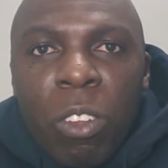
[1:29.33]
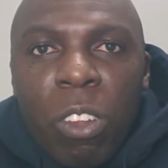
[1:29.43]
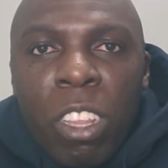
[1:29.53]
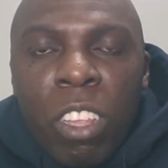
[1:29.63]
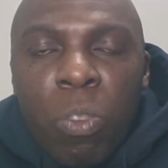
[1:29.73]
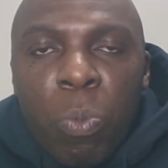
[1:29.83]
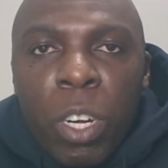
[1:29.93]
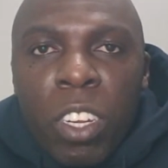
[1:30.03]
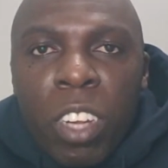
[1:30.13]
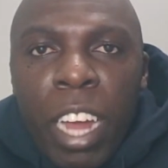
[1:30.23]
this
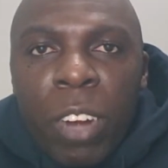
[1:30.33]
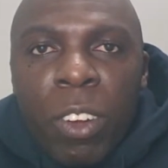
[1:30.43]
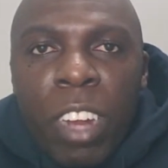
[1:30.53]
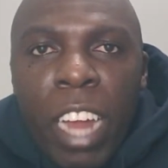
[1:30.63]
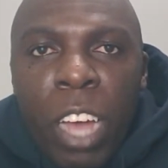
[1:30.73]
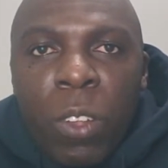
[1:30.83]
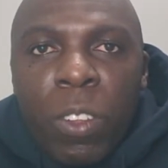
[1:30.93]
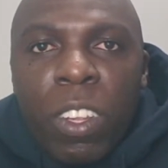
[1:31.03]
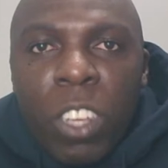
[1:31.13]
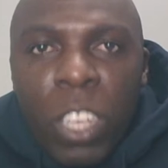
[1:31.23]
British and Irish
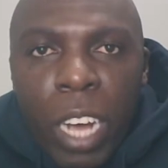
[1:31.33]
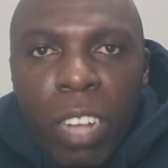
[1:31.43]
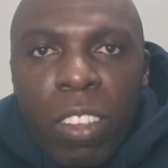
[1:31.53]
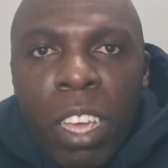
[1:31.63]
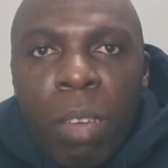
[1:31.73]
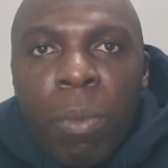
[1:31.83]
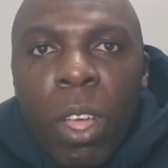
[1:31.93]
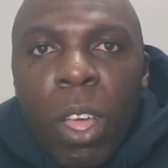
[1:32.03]
Lions and Sharks game